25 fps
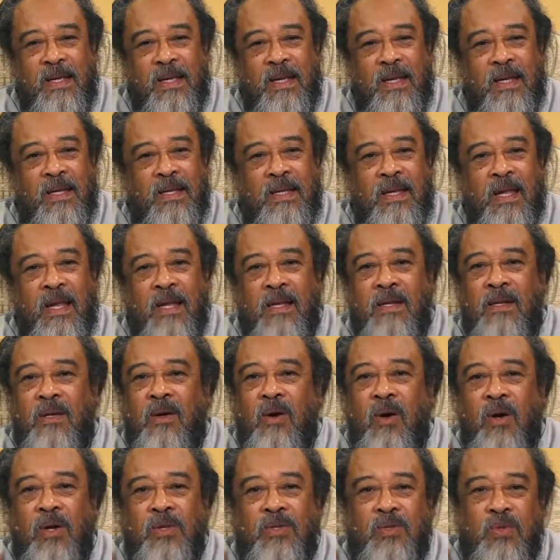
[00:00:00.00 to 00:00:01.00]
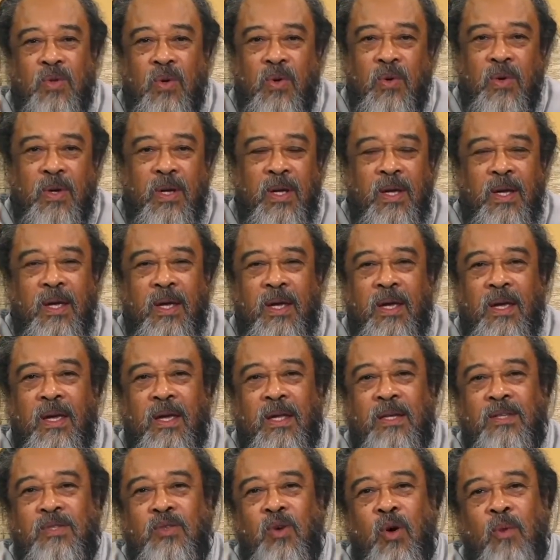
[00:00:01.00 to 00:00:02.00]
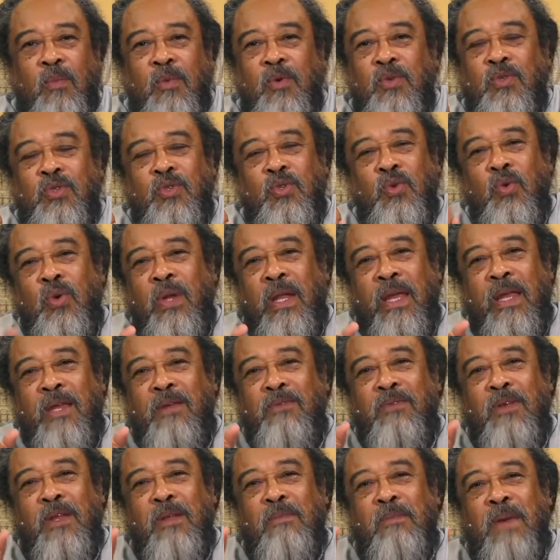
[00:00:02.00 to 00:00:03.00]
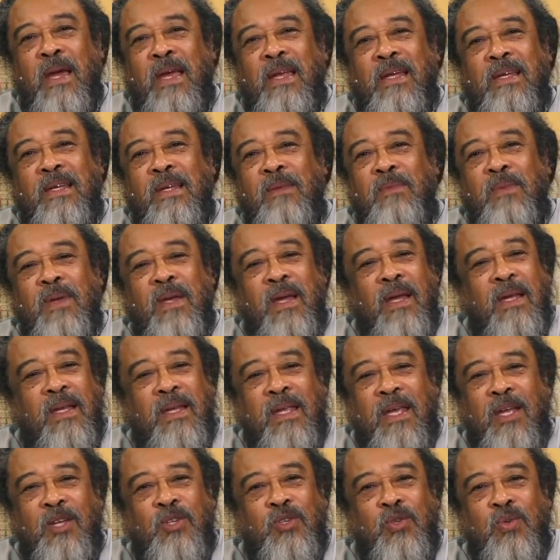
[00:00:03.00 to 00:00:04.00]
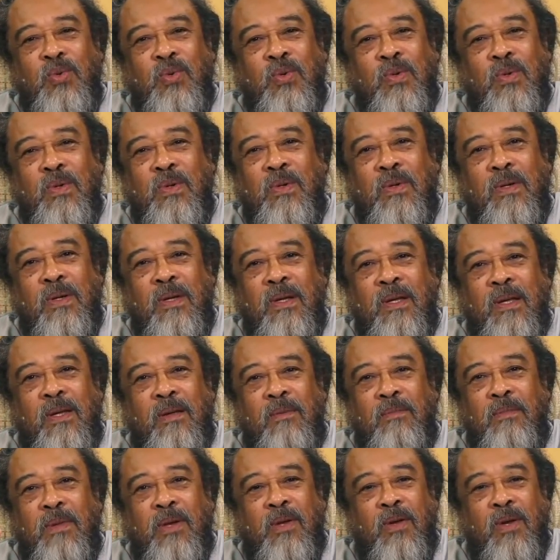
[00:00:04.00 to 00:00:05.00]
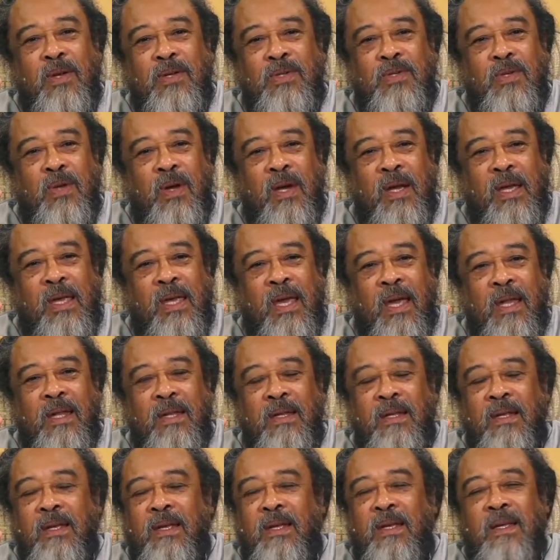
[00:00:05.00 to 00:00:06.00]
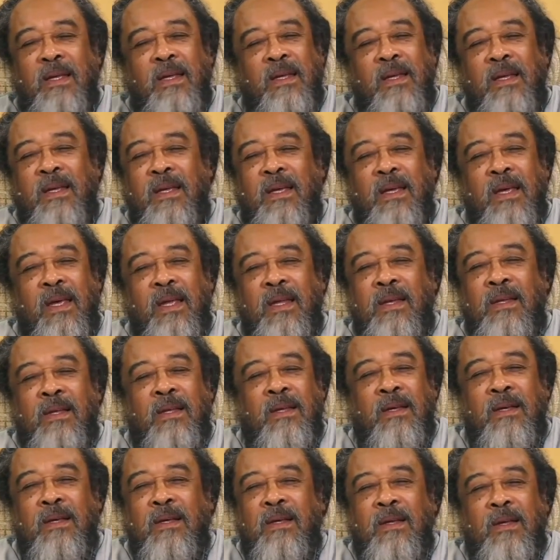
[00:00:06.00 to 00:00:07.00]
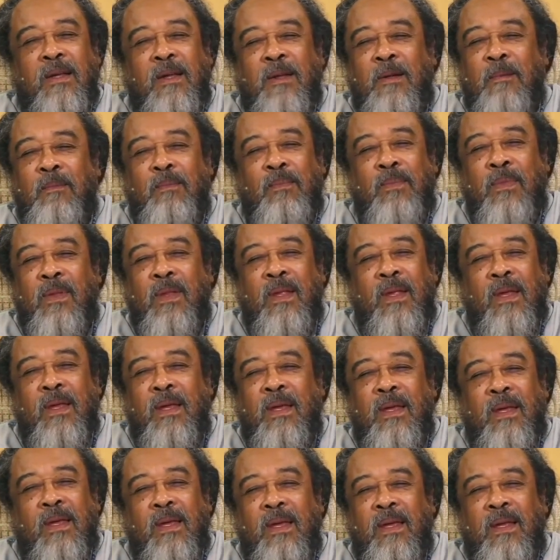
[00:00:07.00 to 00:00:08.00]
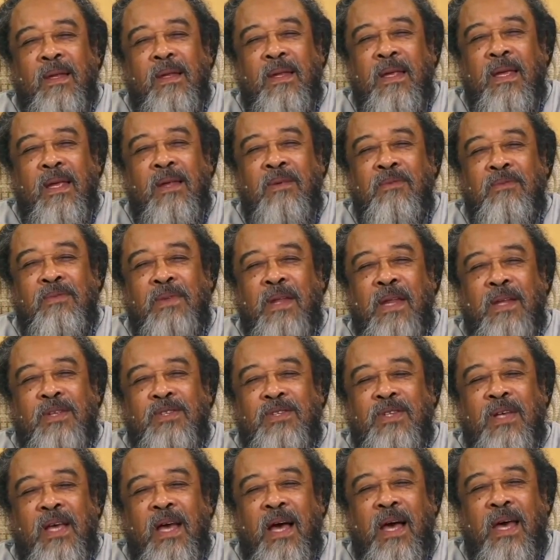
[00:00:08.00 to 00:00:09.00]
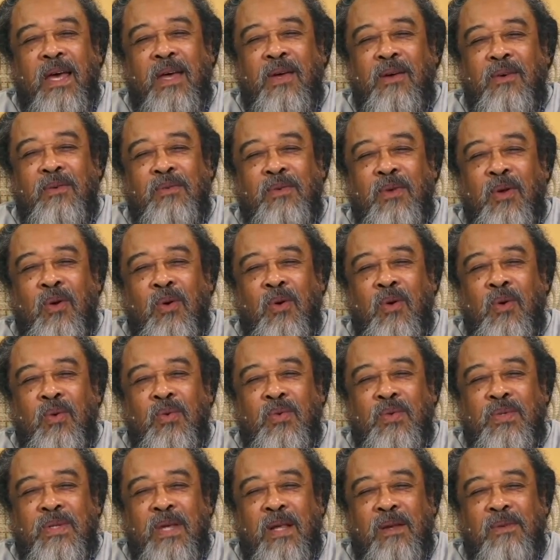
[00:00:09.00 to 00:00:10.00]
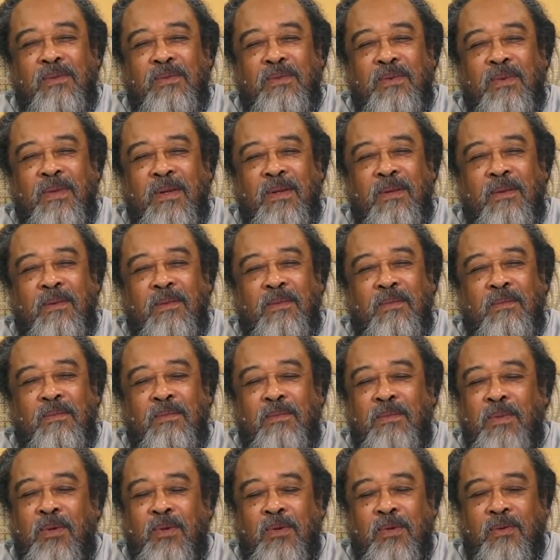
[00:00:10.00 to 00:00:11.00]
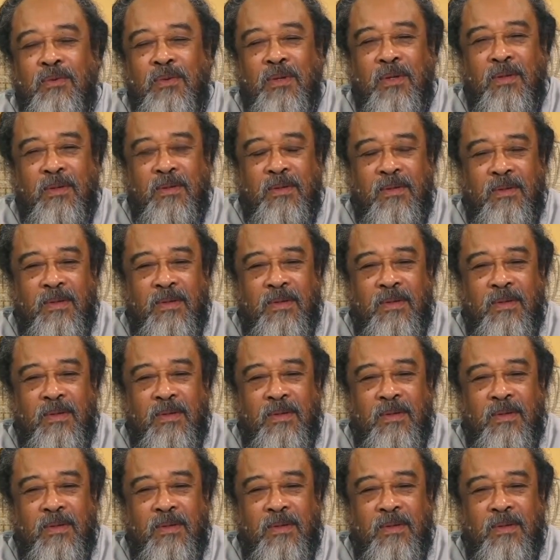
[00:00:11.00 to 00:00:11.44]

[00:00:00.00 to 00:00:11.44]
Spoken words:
and then also it's almost too late for the mind. It can't catch you because you're again in the infinite sky of your own self, beautiful.